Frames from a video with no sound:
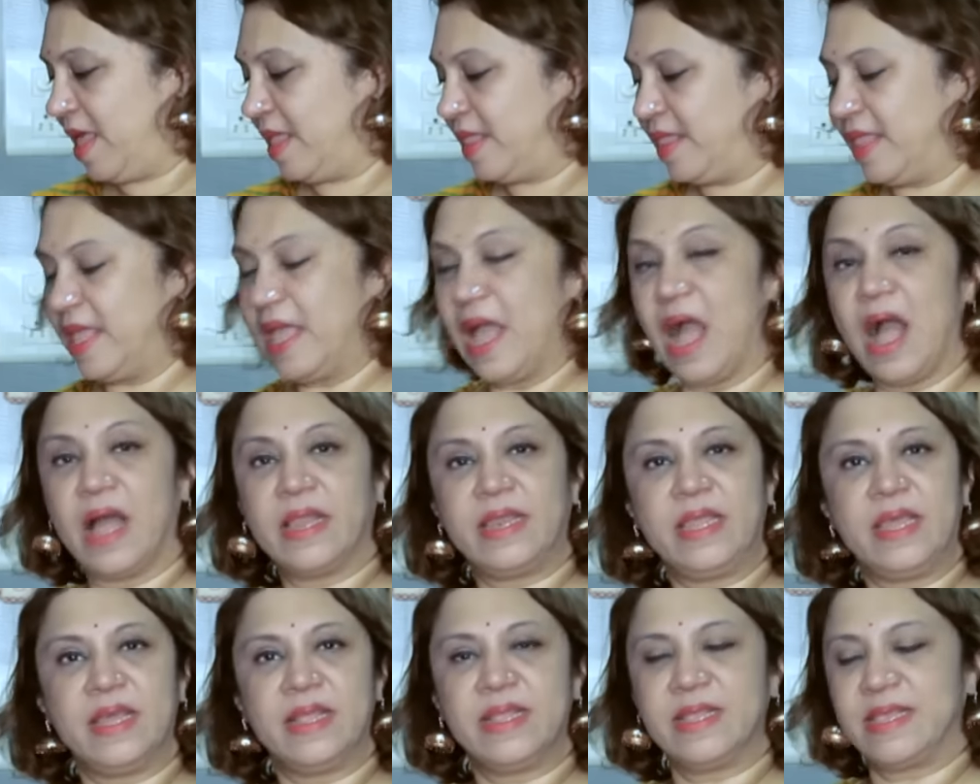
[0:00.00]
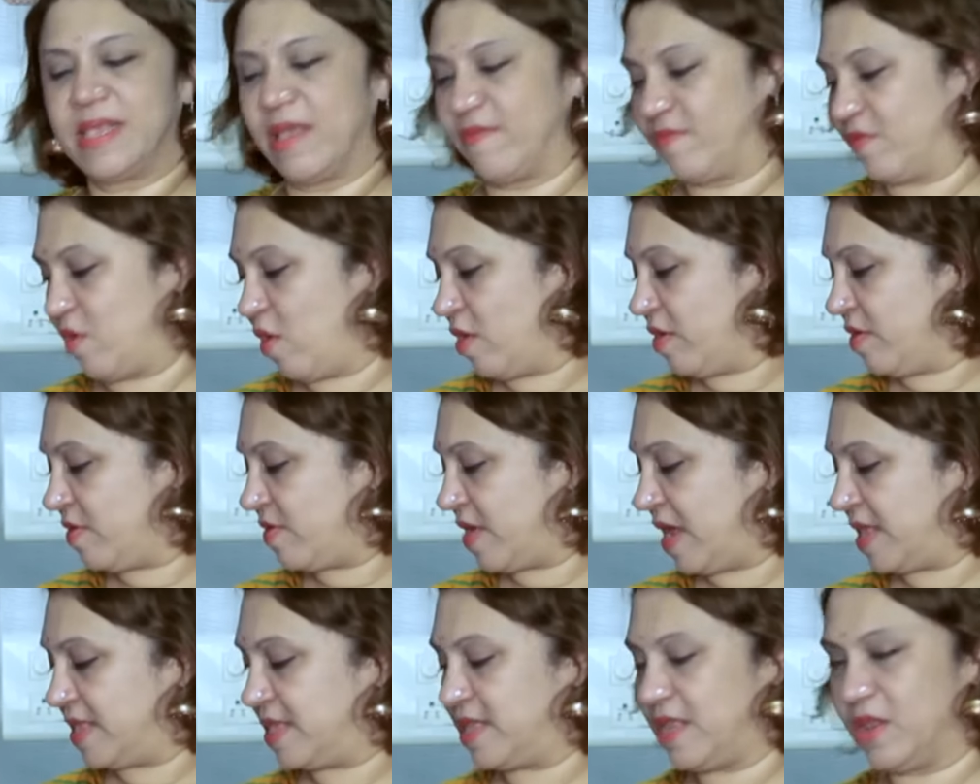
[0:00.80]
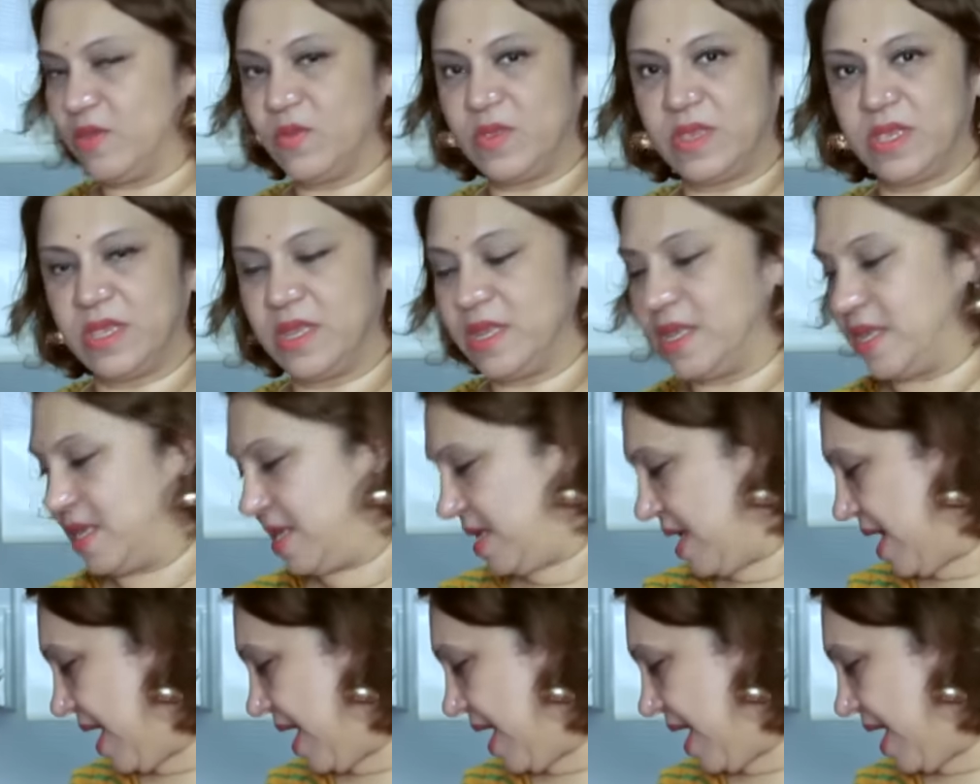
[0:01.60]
The onions have gone translucent.